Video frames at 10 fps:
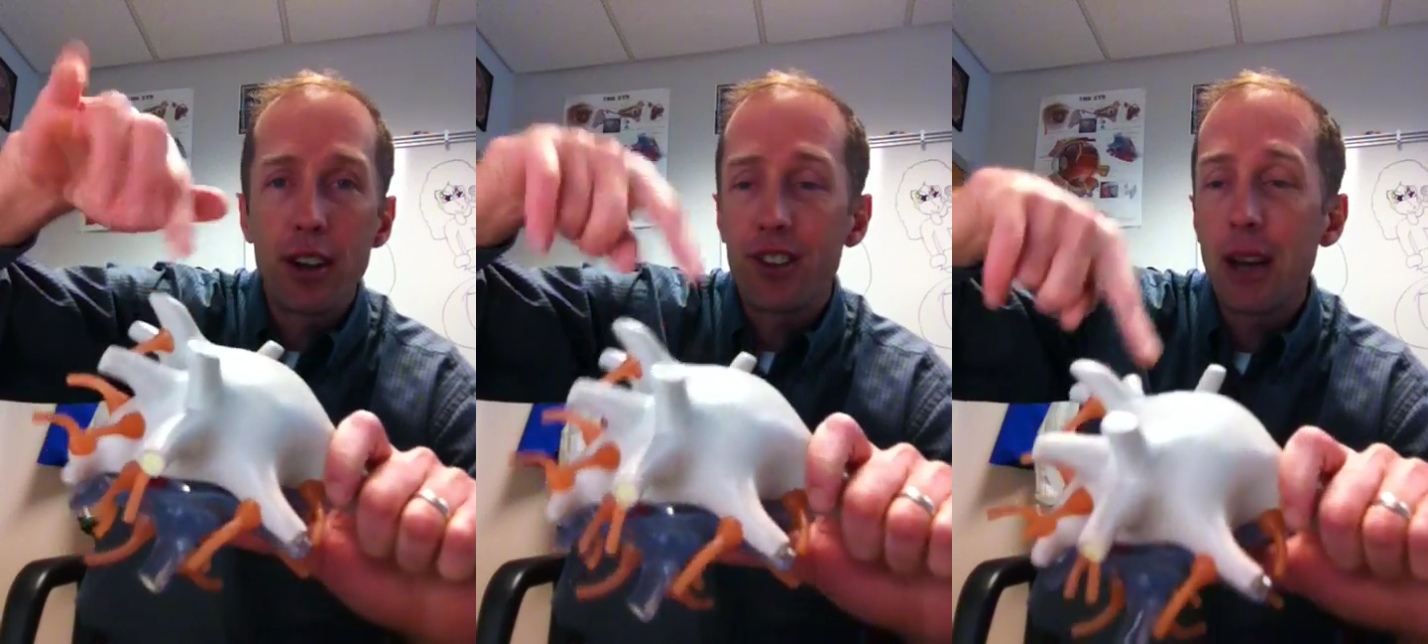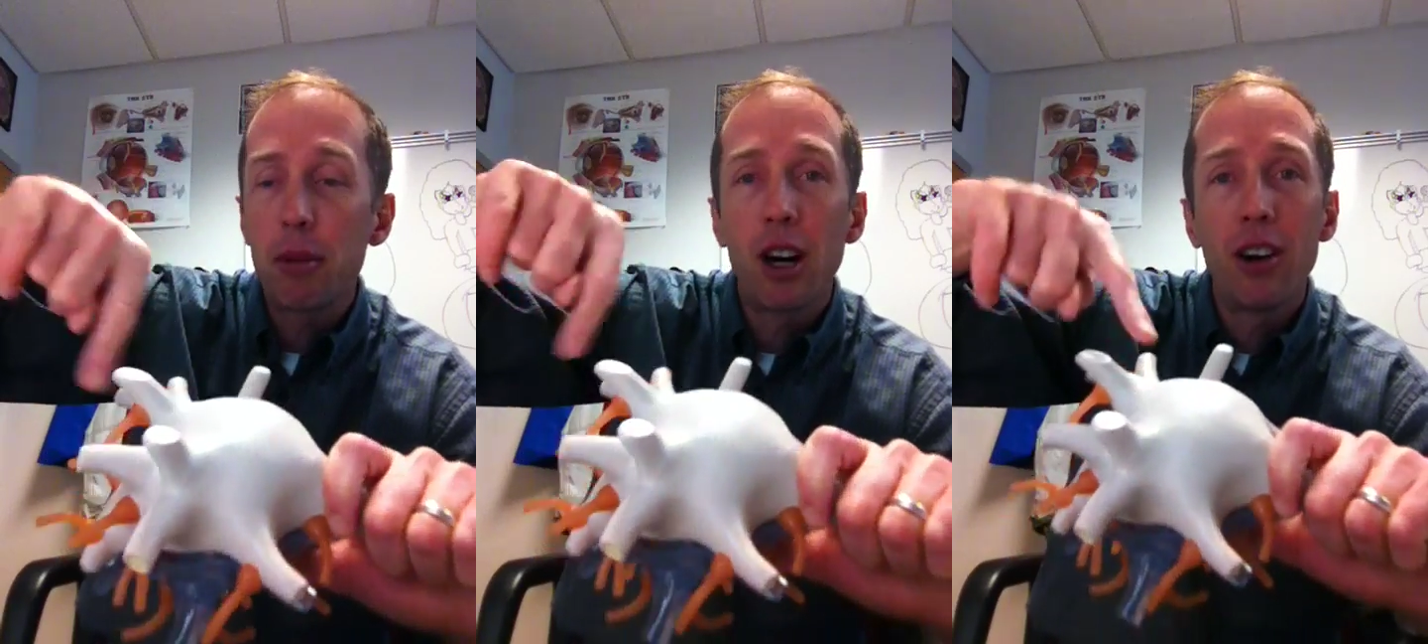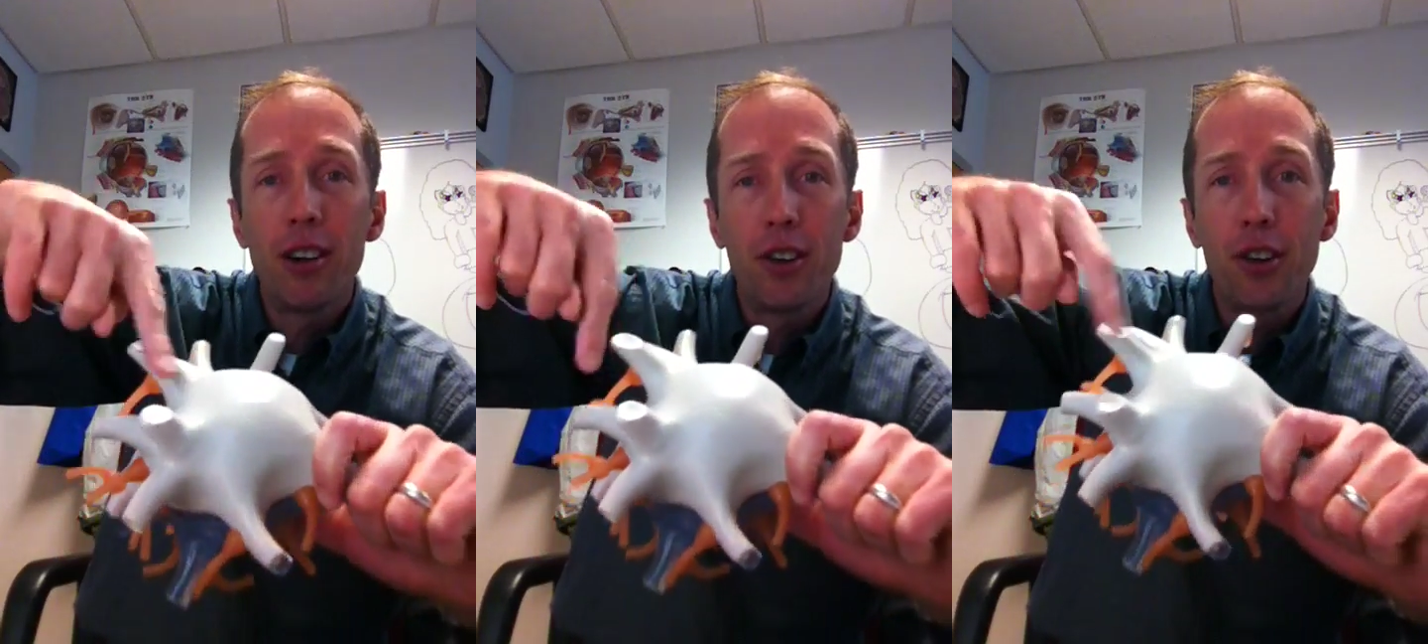Same
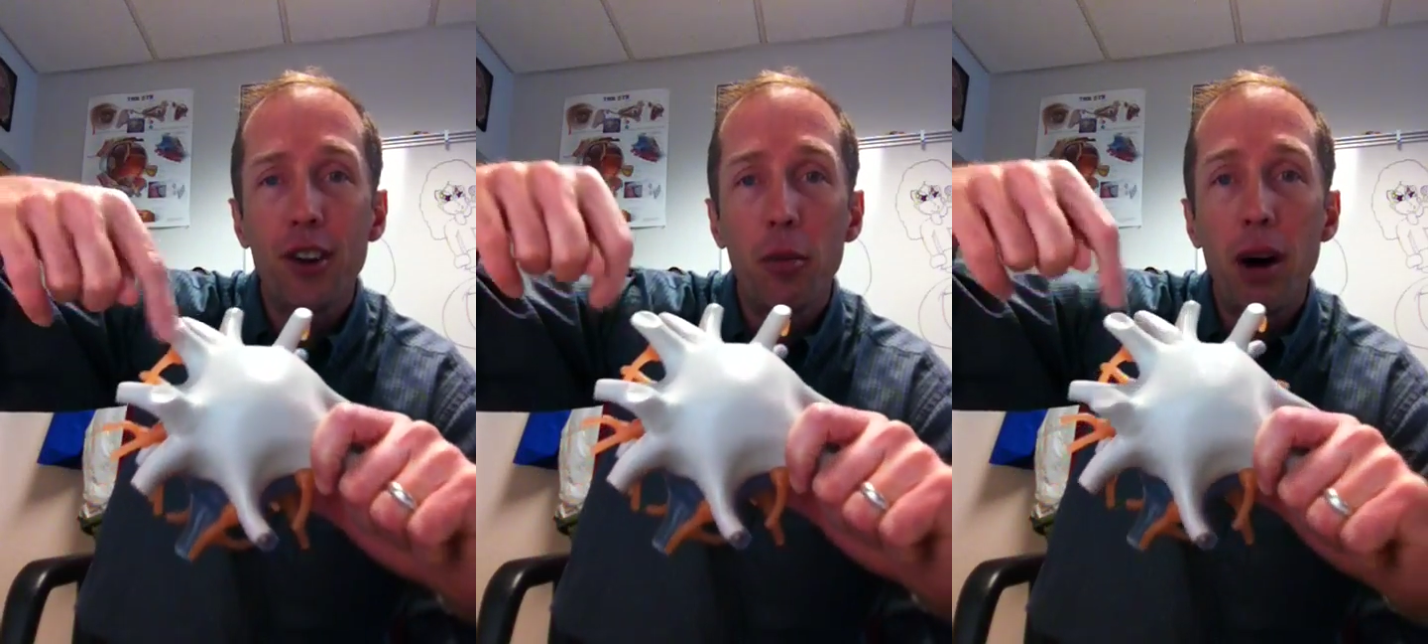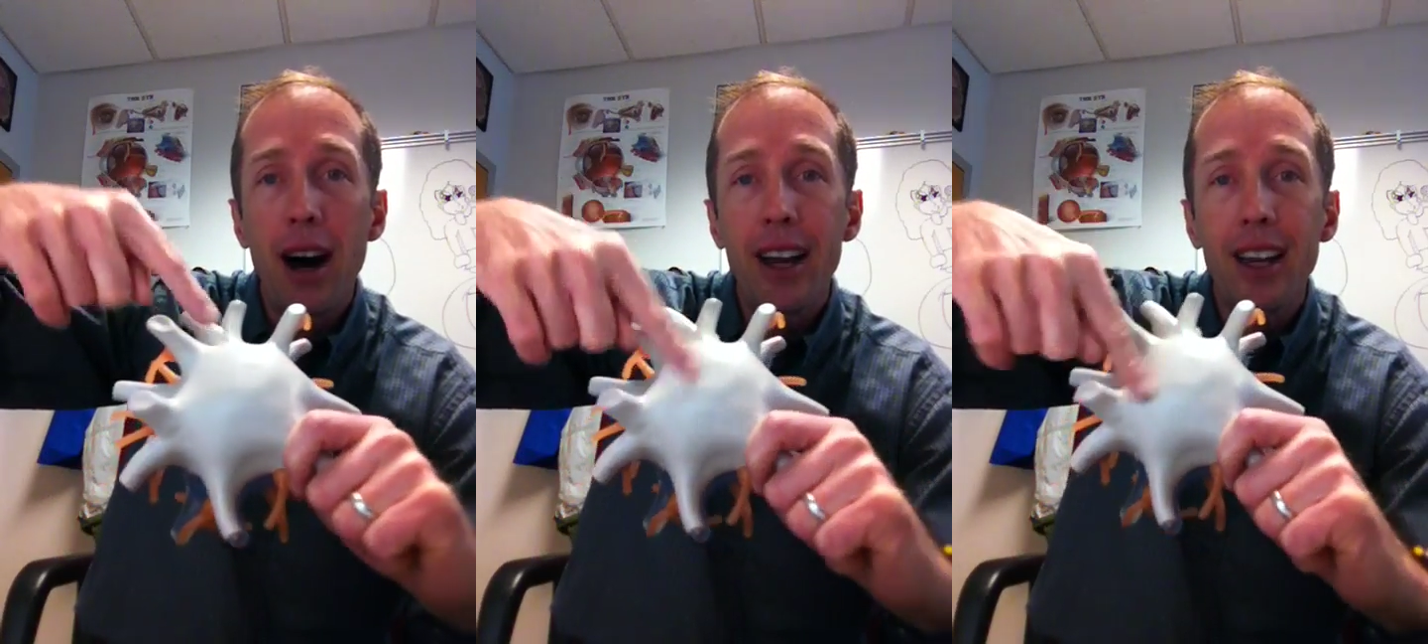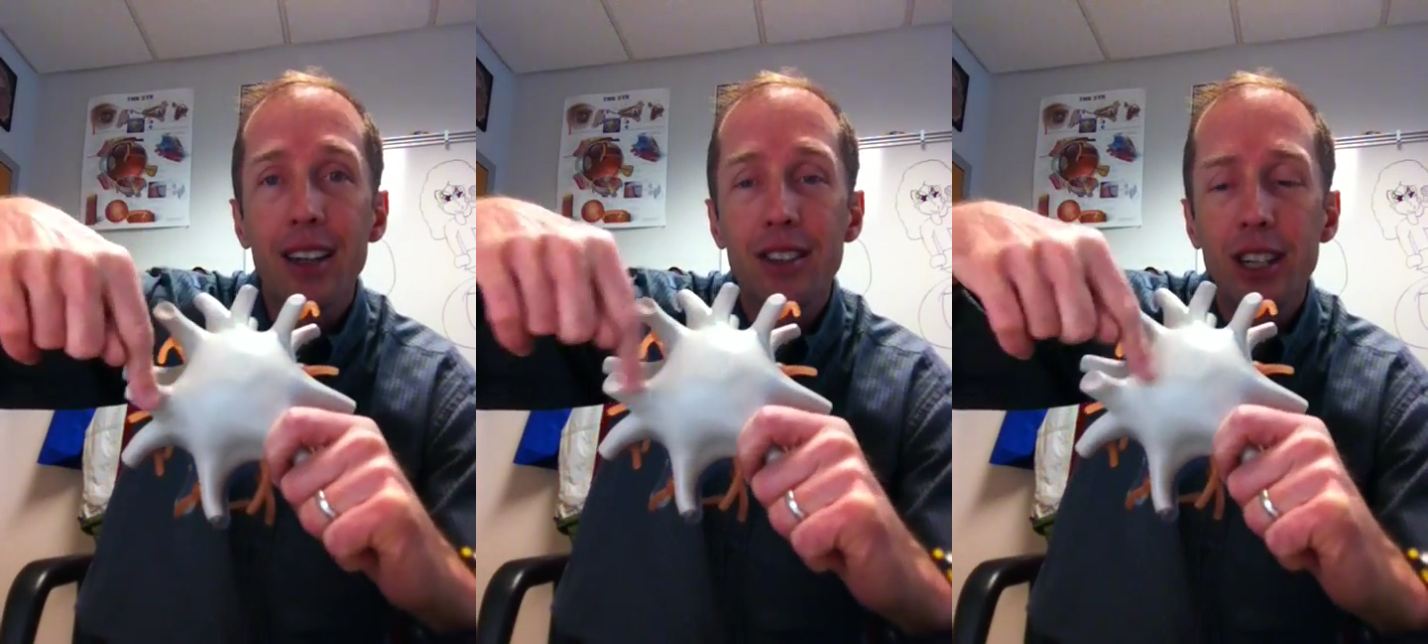color as the cell
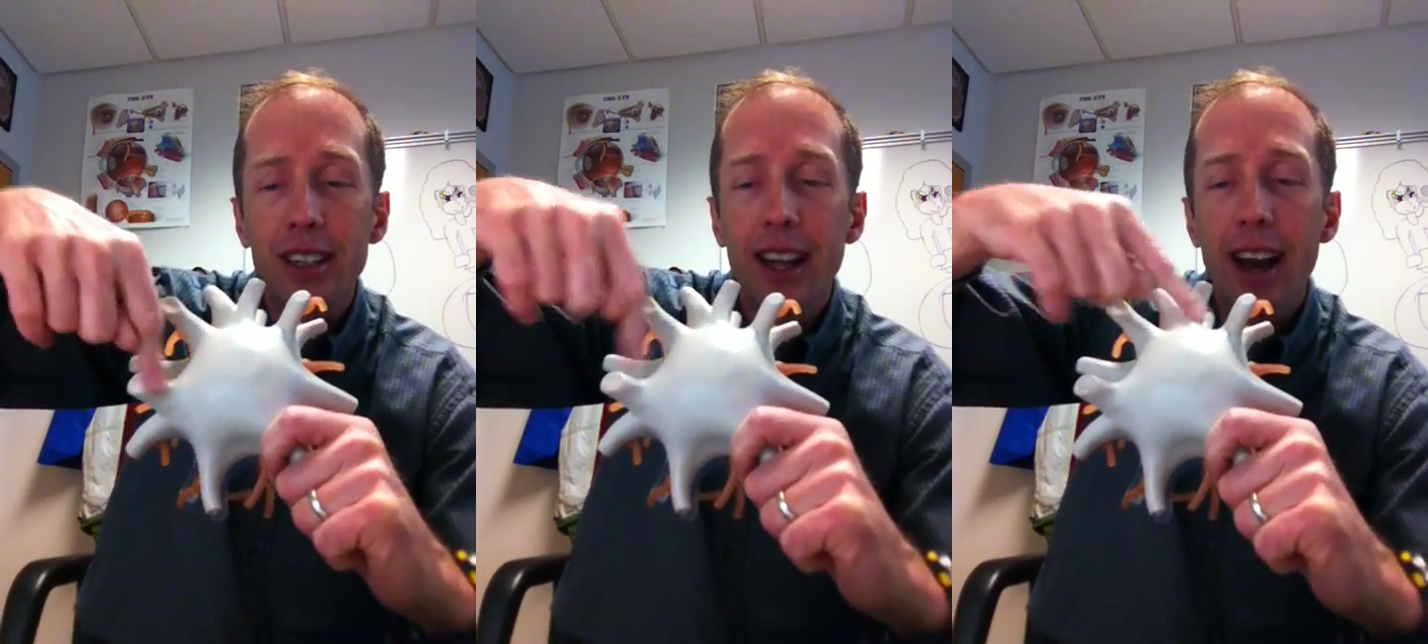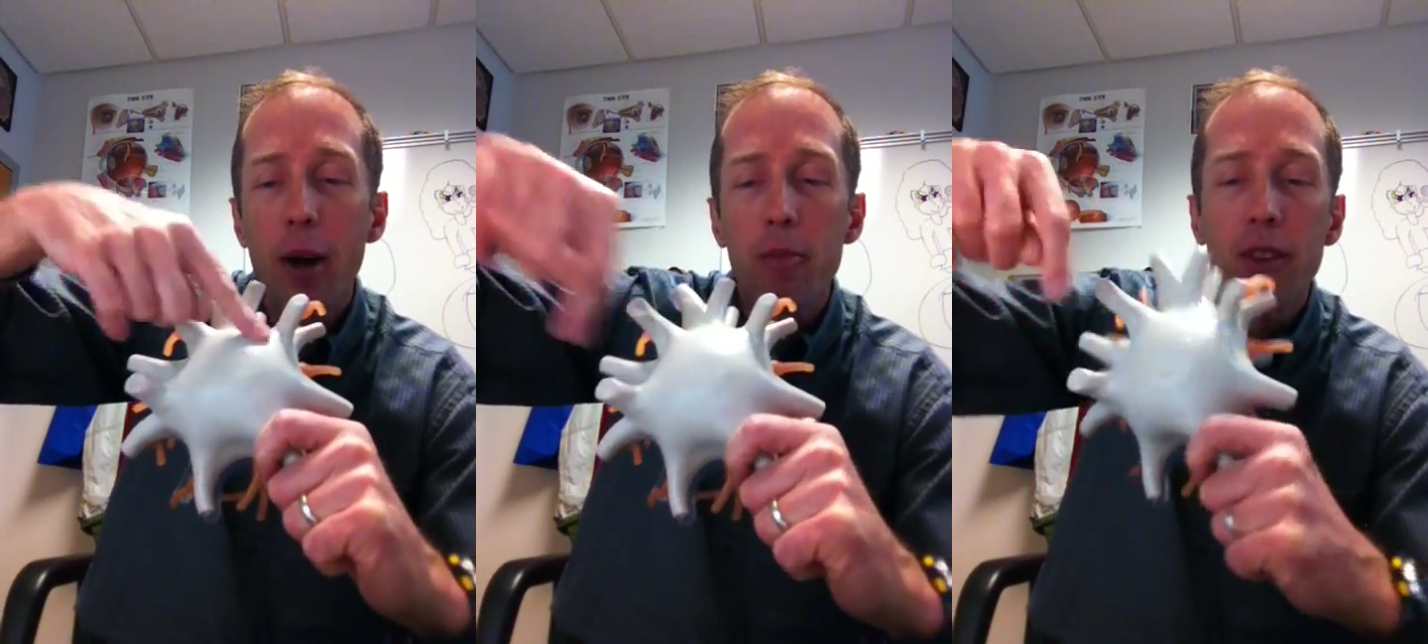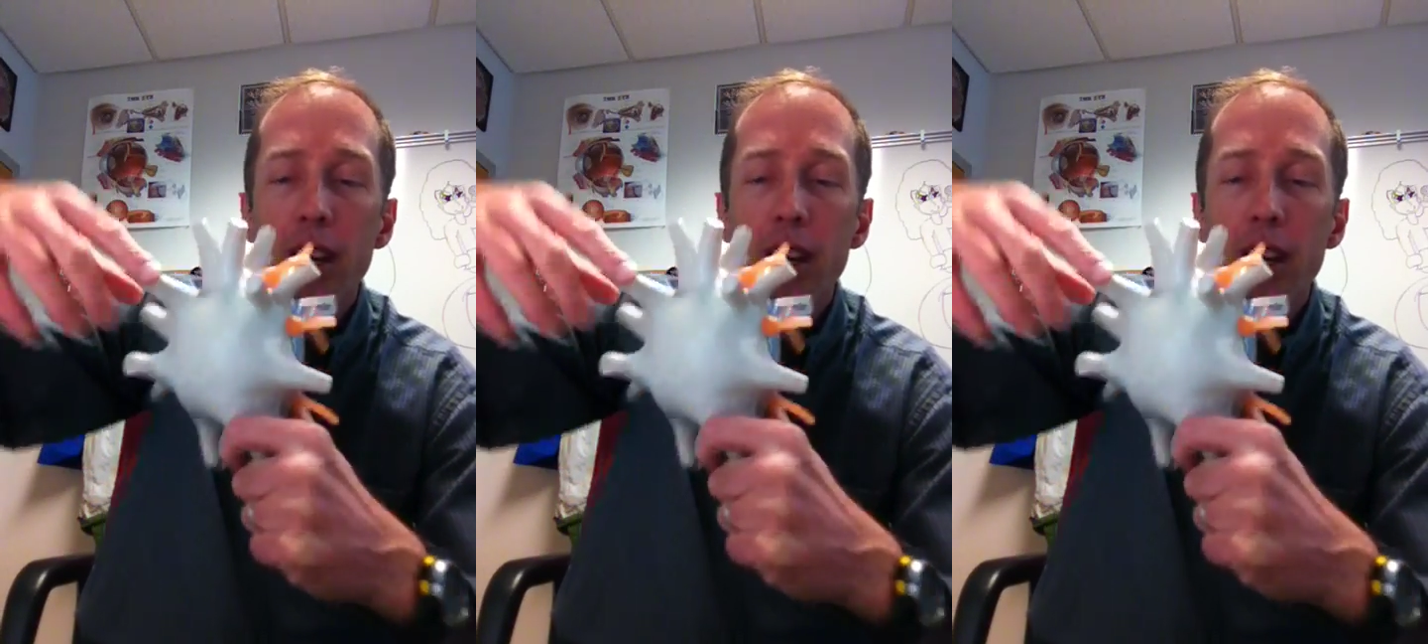body. Check that out.